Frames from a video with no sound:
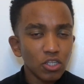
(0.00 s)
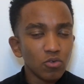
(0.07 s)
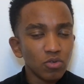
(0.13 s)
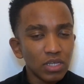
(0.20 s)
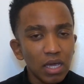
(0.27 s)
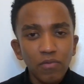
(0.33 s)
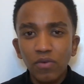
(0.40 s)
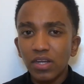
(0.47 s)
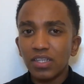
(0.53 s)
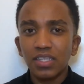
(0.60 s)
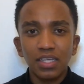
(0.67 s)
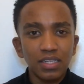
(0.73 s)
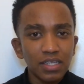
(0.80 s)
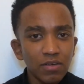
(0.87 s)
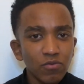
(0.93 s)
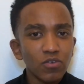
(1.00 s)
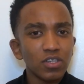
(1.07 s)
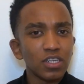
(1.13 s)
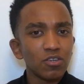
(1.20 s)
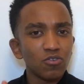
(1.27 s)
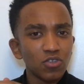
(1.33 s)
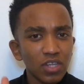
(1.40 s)
you'll definitely see a
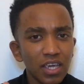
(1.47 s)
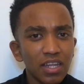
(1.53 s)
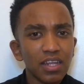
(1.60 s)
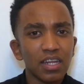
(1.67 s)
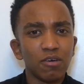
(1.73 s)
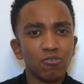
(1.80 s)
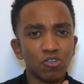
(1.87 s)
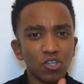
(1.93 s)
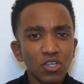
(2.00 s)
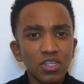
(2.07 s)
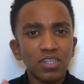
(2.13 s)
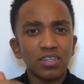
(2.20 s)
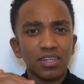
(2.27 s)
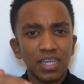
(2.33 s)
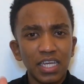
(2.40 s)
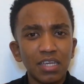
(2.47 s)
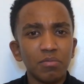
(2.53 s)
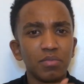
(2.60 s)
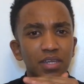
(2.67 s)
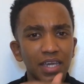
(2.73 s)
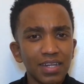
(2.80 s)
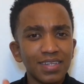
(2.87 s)
difference in your skin and it'll just
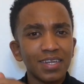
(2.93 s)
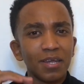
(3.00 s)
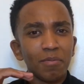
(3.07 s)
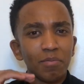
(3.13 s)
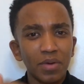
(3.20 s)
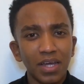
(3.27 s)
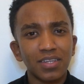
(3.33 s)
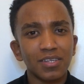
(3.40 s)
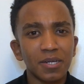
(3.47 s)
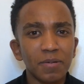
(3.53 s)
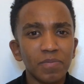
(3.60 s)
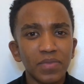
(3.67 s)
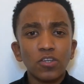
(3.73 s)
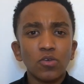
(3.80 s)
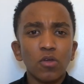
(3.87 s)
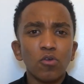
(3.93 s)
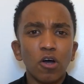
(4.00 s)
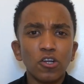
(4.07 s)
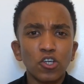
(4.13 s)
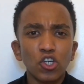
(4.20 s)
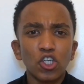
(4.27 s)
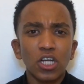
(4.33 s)
keep getting better. So I
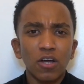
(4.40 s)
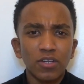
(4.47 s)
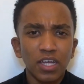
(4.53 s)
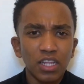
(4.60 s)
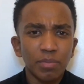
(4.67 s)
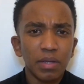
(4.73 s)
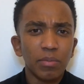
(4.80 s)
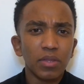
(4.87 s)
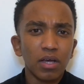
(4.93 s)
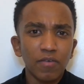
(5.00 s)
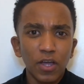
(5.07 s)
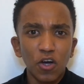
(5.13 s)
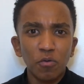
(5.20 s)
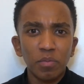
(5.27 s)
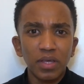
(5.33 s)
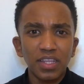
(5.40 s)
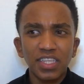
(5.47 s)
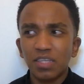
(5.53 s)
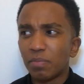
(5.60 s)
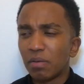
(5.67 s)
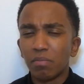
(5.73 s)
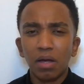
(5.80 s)
thought I'd just shout out the people that have helped me. This
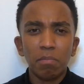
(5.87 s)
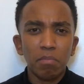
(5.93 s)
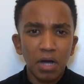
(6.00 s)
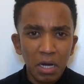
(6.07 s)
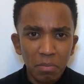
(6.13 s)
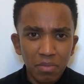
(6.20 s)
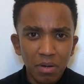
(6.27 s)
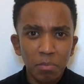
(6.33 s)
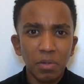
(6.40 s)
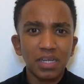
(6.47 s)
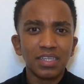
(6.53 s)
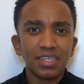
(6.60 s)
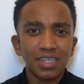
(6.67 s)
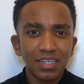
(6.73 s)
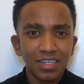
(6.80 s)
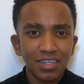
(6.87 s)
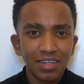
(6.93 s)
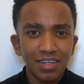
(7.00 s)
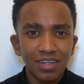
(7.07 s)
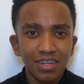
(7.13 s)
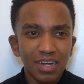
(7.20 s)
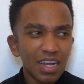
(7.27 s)
has been my mum, my
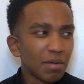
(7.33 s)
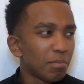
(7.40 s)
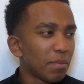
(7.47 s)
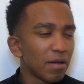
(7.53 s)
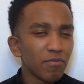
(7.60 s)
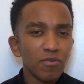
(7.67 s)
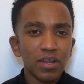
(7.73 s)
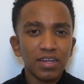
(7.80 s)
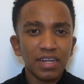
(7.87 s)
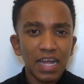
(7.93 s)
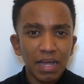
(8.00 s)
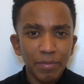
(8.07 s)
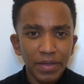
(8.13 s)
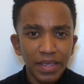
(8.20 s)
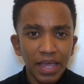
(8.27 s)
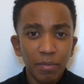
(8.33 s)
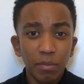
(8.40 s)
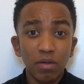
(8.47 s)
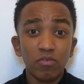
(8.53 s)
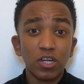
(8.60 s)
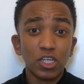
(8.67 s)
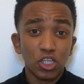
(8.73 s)
sister, my friend Abby and
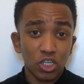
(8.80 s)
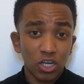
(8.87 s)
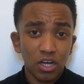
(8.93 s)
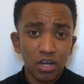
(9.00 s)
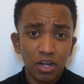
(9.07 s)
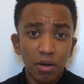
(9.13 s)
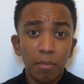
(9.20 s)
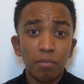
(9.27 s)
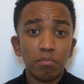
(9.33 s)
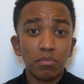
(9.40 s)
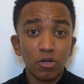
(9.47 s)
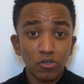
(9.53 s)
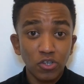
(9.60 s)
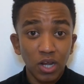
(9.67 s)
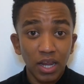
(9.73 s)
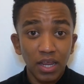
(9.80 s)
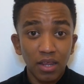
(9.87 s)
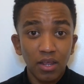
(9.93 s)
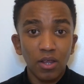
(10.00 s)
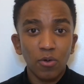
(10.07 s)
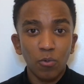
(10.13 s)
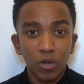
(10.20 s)
my friend Shana, mostly
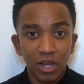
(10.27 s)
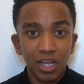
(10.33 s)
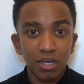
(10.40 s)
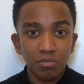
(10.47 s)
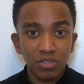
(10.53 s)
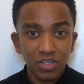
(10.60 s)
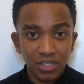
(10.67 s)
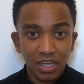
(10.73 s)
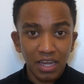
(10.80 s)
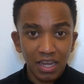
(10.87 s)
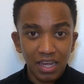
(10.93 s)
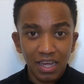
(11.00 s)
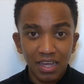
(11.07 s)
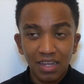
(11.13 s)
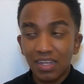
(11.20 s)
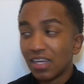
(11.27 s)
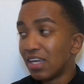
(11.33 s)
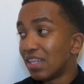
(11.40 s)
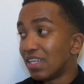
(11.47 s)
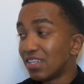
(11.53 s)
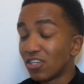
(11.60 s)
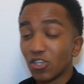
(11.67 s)
when it comes to skincare.
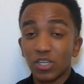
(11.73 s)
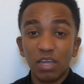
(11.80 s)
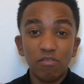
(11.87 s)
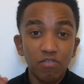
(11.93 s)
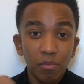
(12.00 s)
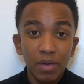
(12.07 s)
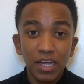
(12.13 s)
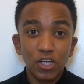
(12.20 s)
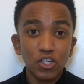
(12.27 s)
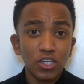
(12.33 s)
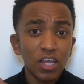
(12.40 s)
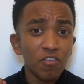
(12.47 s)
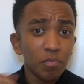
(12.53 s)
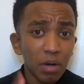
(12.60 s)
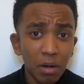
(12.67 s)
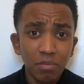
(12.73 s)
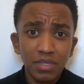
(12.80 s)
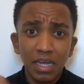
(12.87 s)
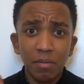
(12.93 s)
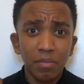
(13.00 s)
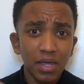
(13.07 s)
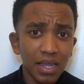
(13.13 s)
This is just information they've
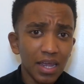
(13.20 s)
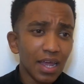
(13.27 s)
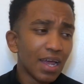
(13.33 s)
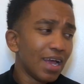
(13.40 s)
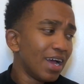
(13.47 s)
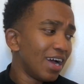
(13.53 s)
pumped at me.